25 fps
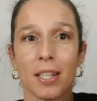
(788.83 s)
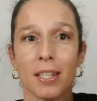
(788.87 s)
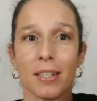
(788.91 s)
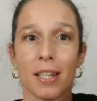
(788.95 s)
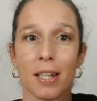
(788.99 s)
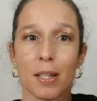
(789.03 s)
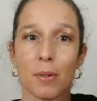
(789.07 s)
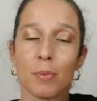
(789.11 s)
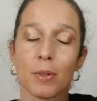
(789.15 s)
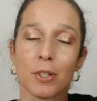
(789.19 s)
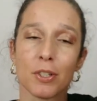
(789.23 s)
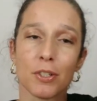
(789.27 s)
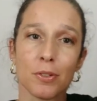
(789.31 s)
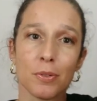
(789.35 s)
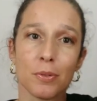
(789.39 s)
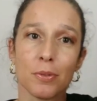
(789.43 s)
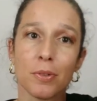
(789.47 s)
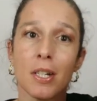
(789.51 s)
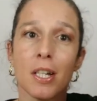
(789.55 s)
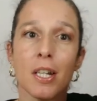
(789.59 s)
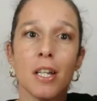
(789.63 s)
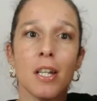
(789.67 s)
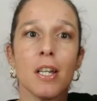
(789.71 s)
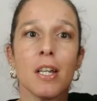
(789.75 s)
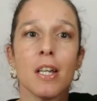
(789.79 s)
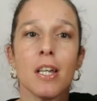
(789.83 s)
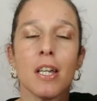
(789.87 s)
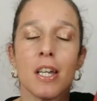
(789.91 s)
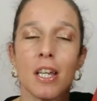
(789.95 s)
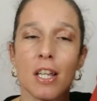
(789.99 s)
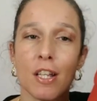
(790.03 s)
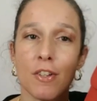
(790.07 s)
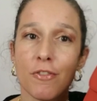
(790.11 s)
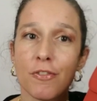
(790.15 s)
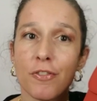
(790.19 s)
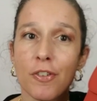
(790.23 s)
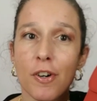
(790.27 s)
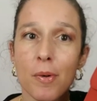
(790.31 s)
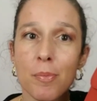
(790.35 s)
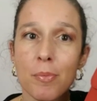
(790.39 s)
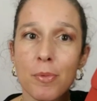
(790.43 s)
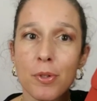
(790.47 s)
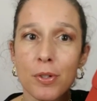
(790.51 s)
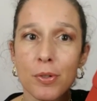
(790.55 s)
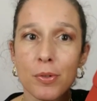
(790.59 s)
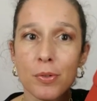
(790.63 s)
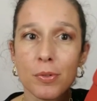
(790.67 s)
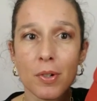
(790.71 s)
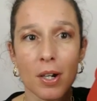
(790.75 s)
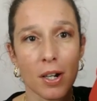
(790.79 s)
And I want to inform
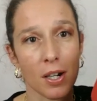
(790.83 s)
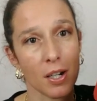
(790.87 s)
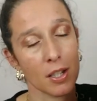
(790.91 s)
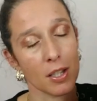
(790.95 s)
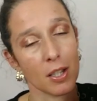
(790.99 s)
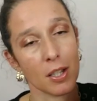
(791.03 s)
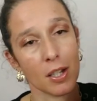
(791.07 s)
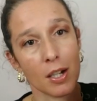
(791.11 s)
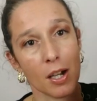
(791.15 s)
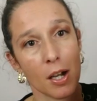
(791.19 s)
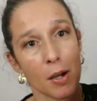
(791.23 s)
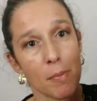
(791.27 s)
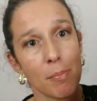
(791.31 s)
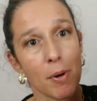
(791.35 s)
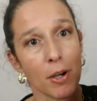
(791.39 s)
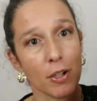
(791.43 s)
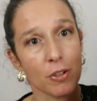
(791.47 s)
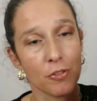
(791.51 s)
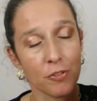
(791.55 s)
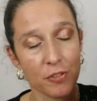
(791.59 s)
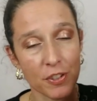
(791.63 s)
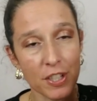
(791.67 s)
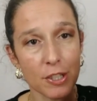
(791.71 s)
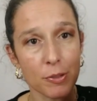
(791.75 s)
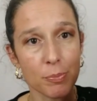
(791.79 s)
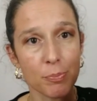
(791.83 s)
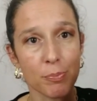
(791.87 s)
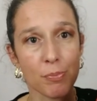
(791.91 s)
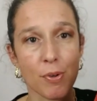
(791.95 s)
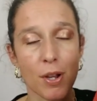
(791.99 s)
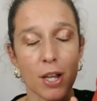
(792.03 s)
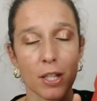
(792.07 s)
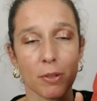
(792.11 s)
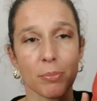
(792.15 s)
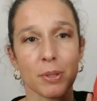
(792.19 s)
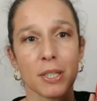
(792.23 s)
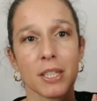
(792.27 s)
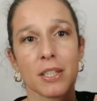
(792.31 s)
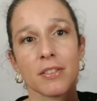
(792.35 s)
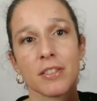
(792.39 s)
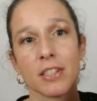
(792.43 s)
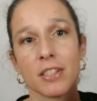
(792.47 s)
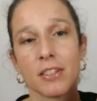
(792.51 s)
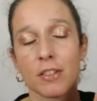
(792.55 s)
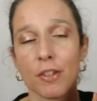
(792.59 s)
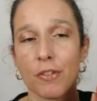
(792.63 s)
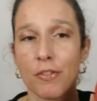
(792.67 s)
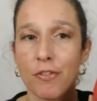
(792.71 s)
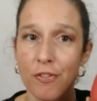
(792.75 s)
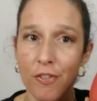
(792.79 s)
you about this brand because
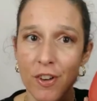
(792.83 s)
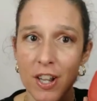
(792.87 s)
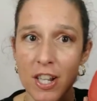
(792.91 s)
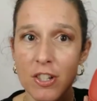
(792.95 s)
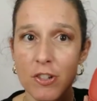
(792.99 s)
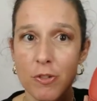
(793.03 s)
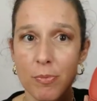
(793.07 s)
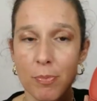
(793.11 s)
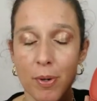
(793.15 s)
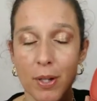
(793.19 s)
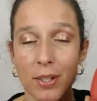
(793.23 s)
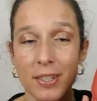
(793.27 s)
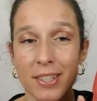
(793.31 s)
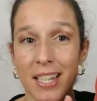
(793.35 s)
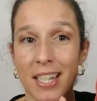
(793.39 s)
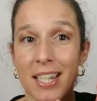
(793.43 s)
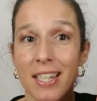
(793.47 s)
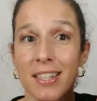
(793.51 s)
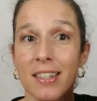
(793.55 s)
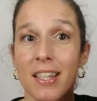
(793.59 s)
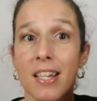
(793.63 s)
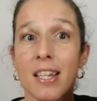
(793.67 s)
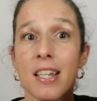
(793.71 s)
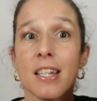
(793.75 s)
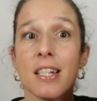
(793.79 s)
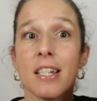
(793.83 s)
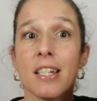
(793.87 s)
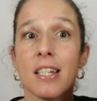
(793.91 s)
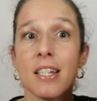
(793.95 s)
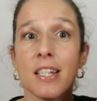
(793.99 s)
it's a French brand and